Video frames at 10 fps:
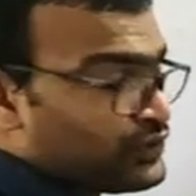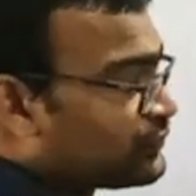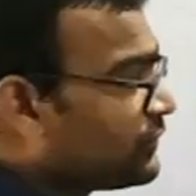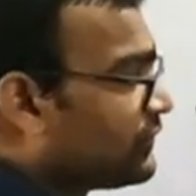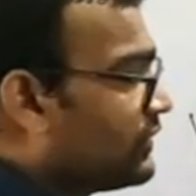
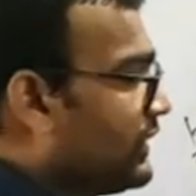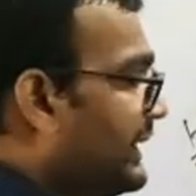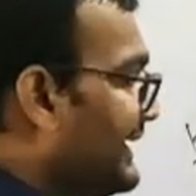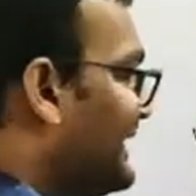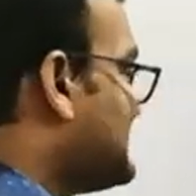
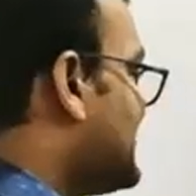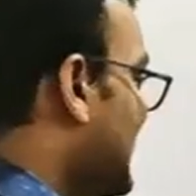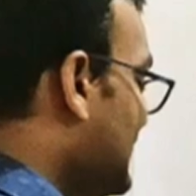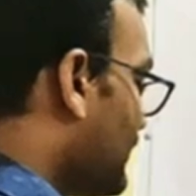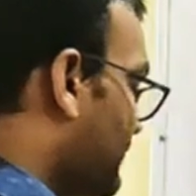So
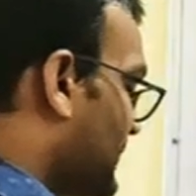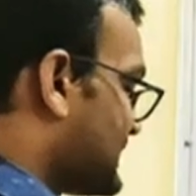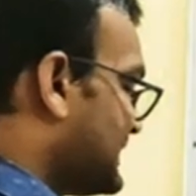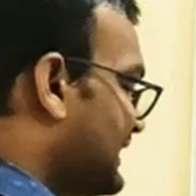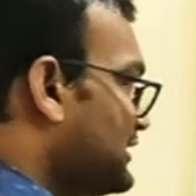initially your
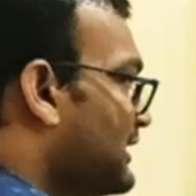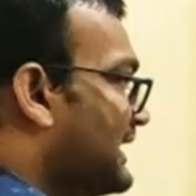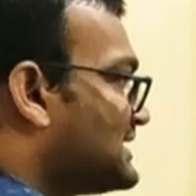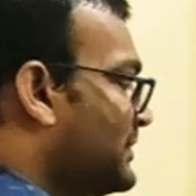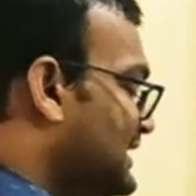percentage of
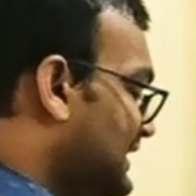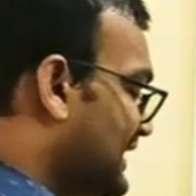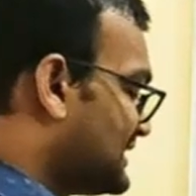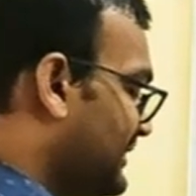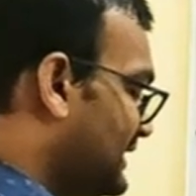sp3,
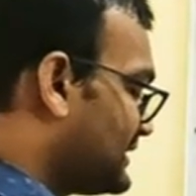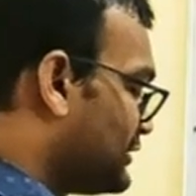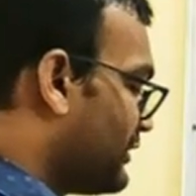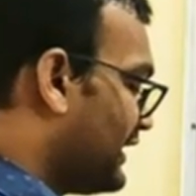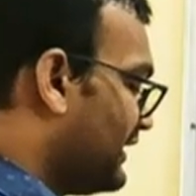that means
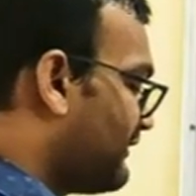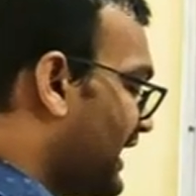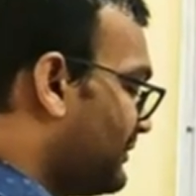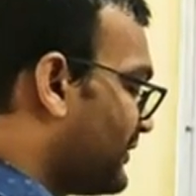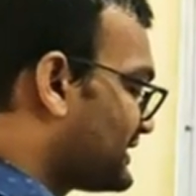
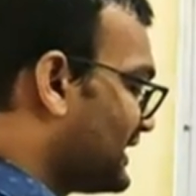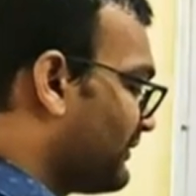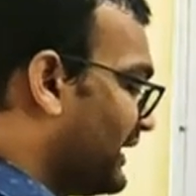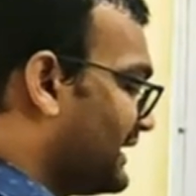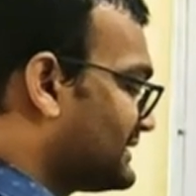25%
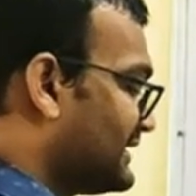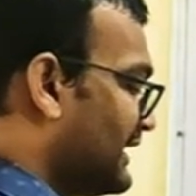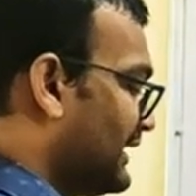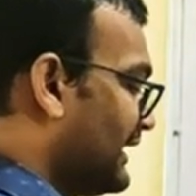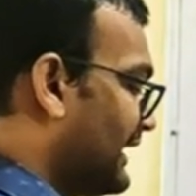of S
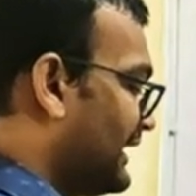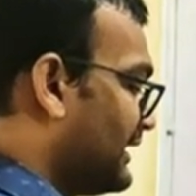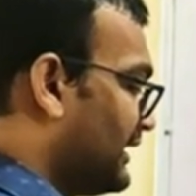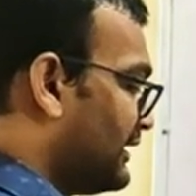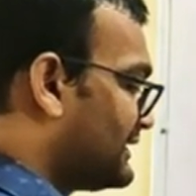
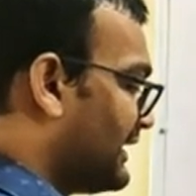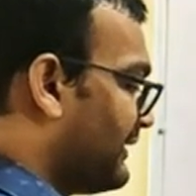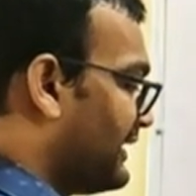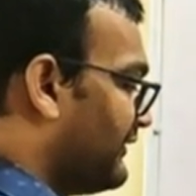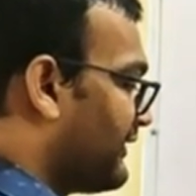and
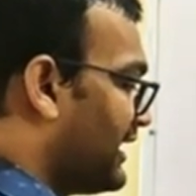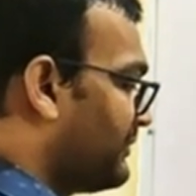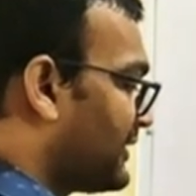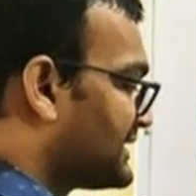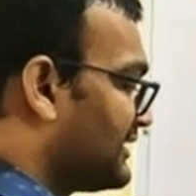
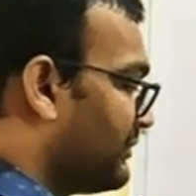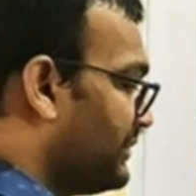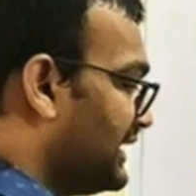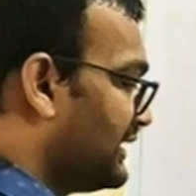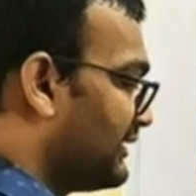75% of
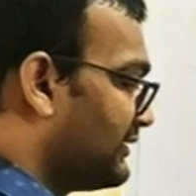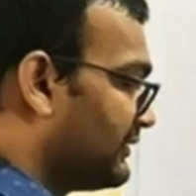P.